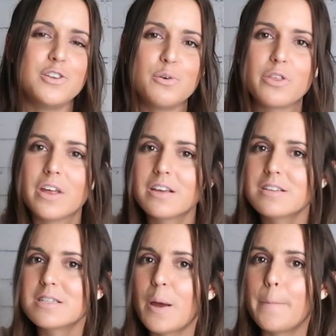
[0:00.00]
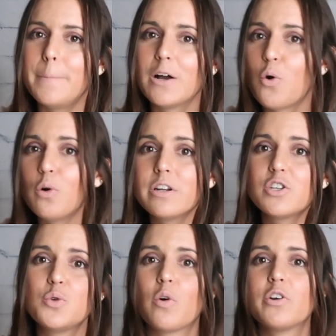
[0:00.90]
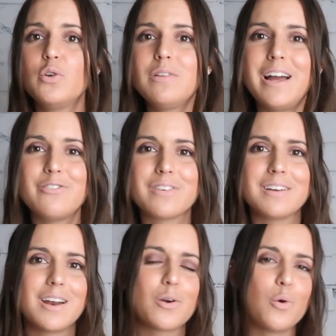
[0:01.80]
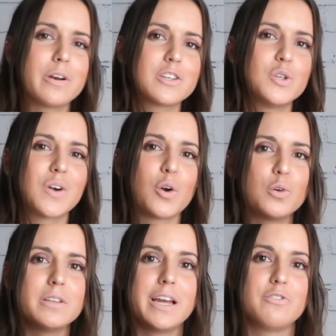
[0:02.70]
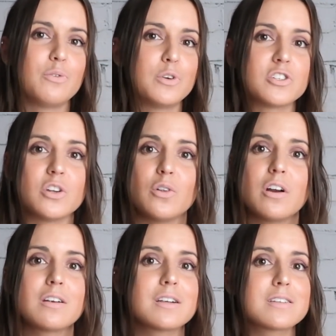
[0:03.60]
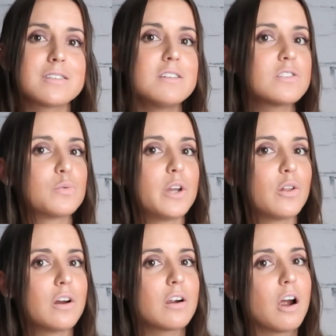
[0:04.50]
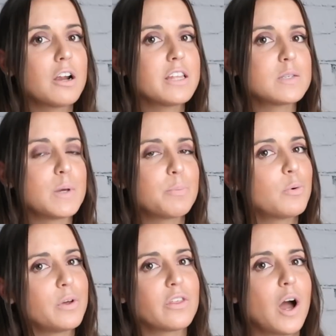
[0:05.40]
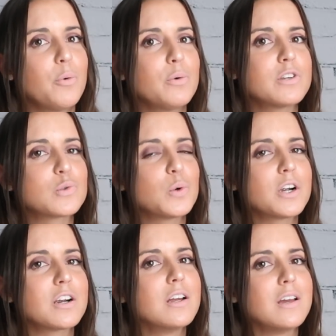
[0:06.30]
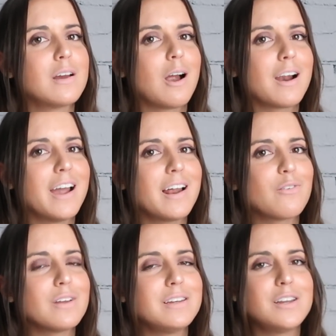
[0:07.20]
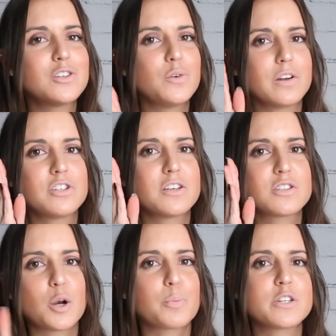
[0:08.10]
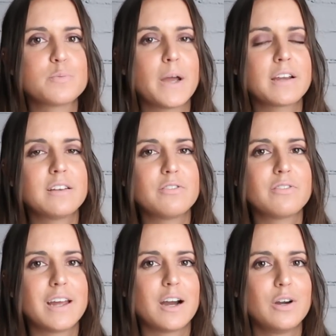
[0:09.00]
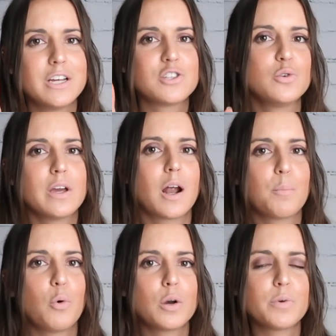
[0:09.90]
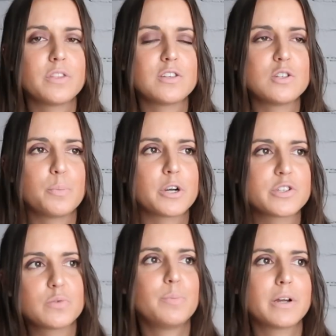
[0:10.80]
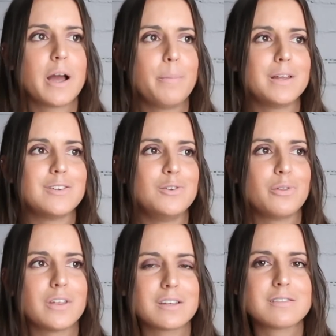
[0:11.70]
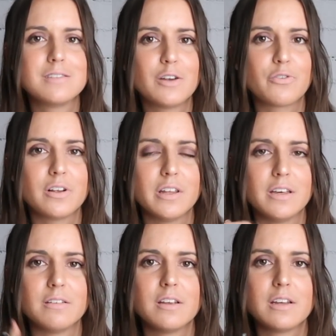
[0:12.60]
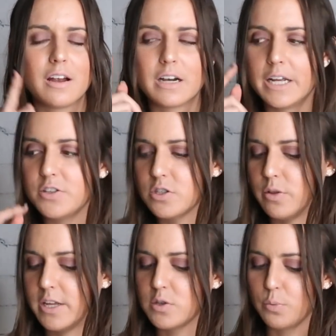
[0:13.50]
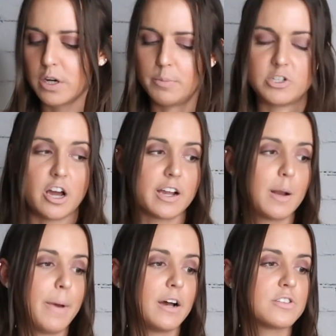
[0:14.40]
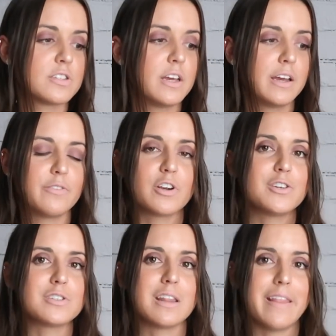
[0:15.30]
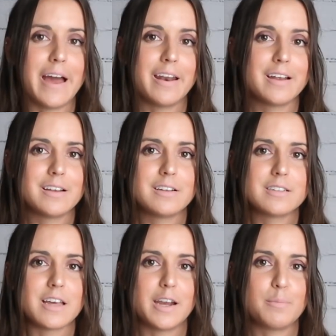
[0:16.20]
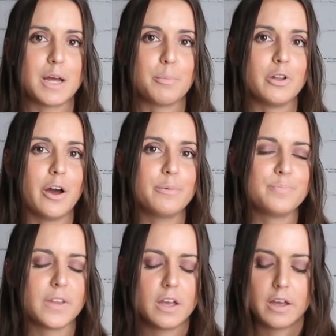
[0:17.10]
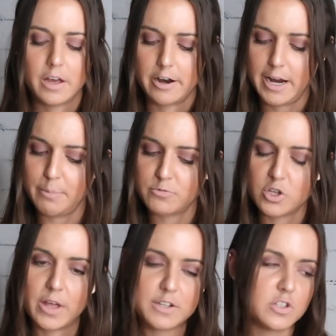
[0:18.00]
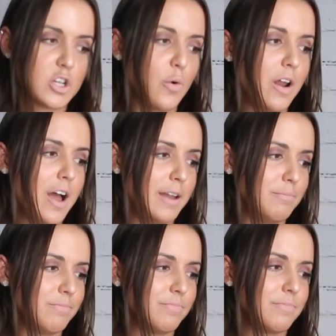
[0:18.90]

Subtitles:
Do things according to our new life and not according to our old life, which no longer exists. We no longer are these people we thought we once were. All right, and really needing to adjust our perspective now to get on board with this new person we become and to do things differently. All right, so that's what we're going to be talking about. If you're interested in that, sign up down below. All right, so that's what's going on.